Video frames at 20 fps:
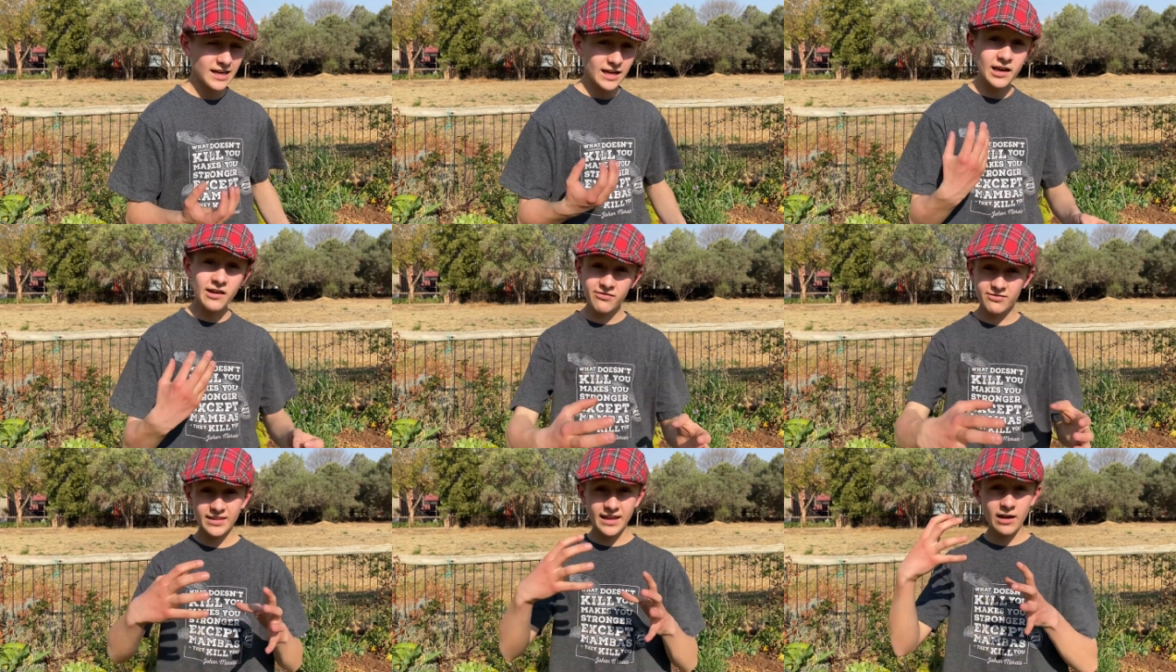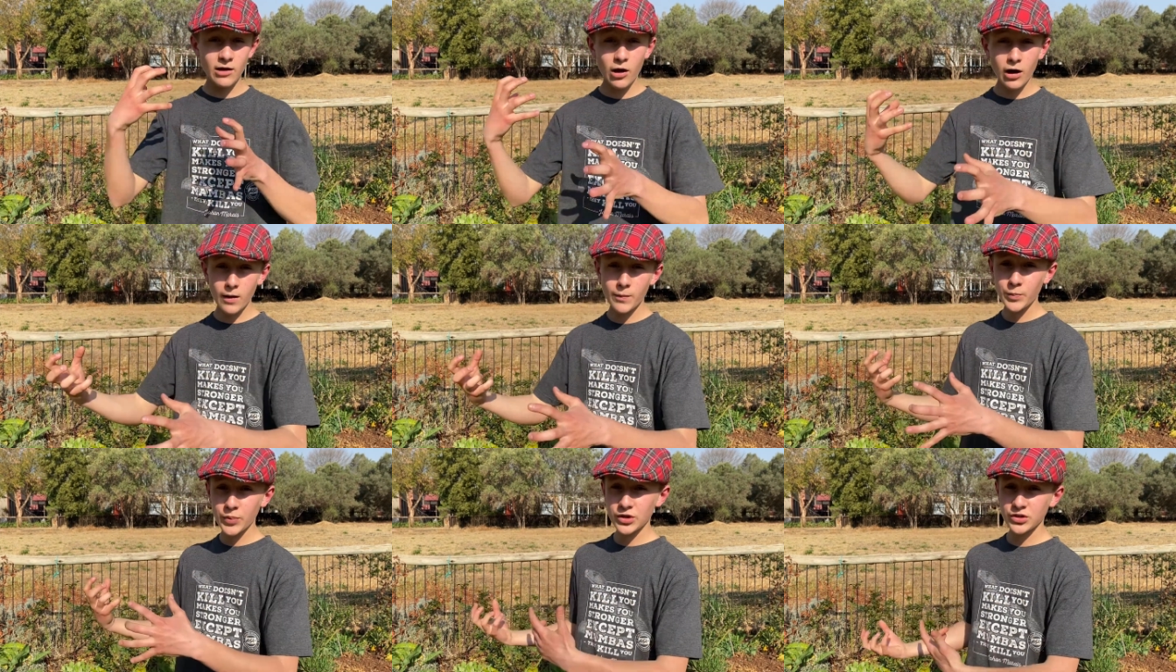If they
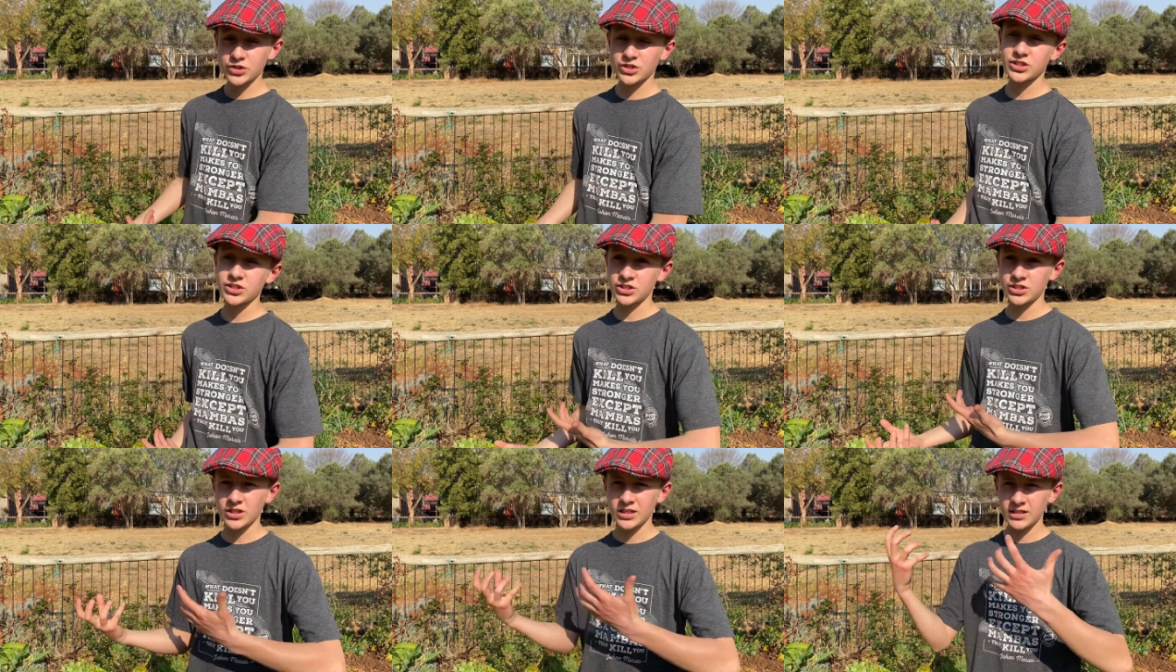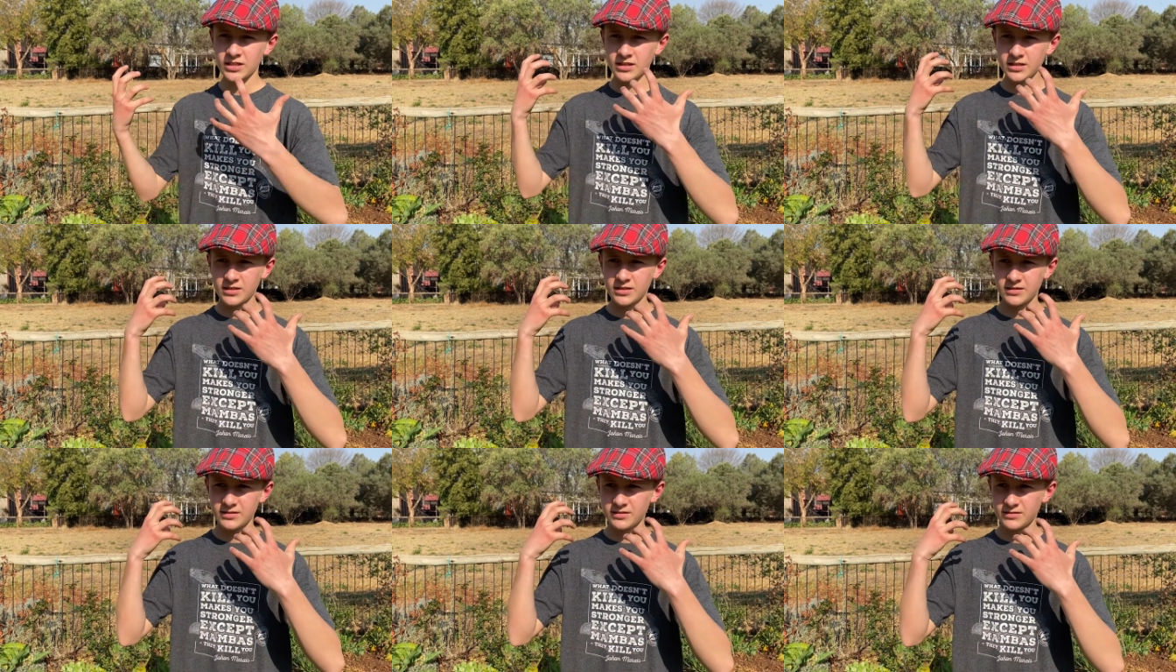are poachers,
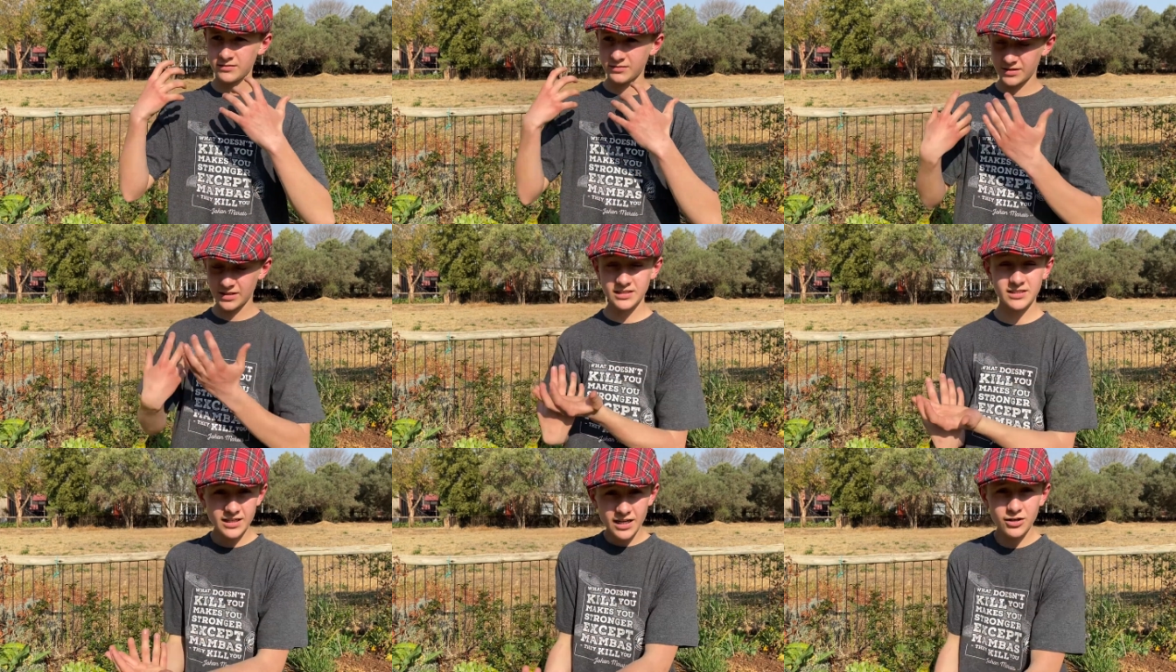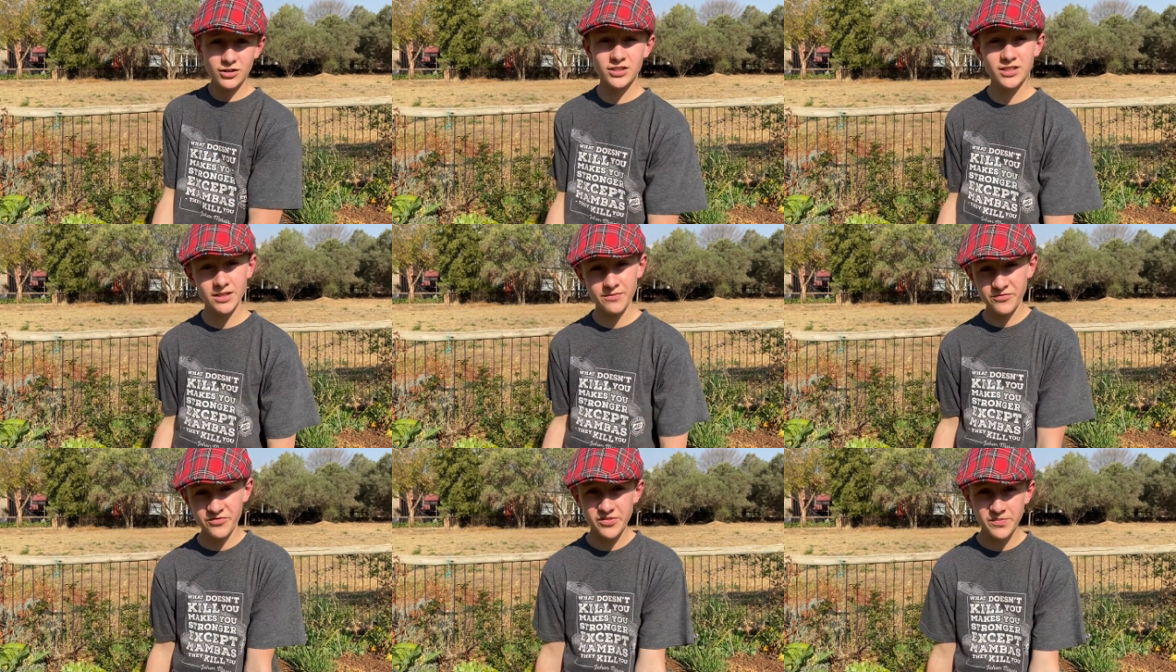discourage
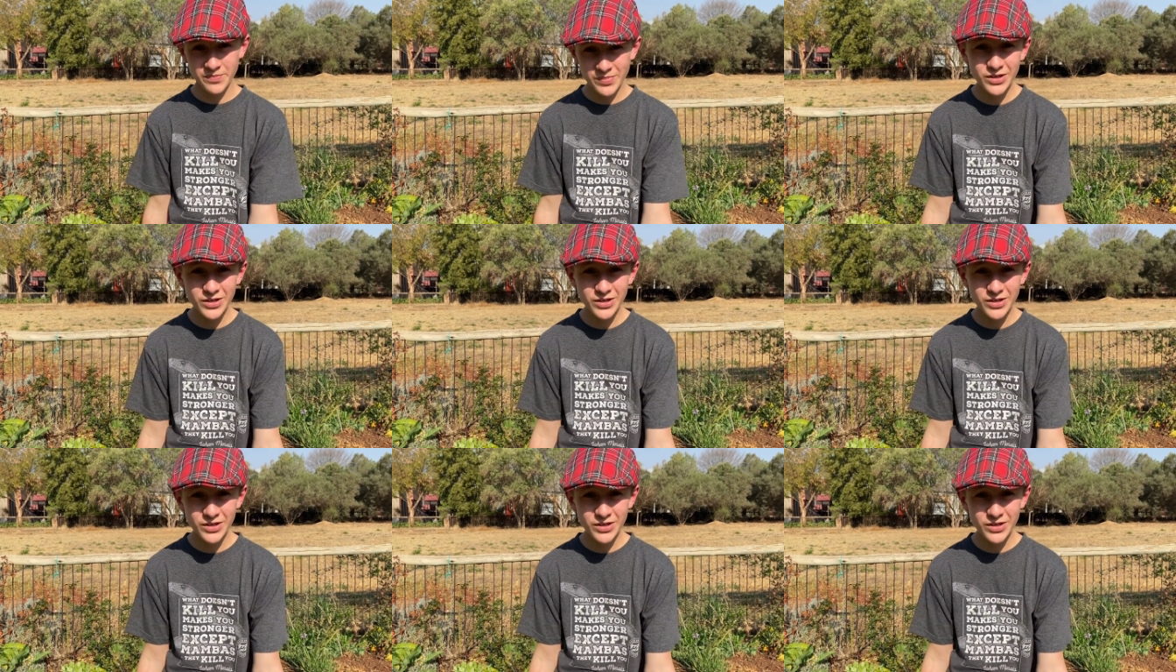them from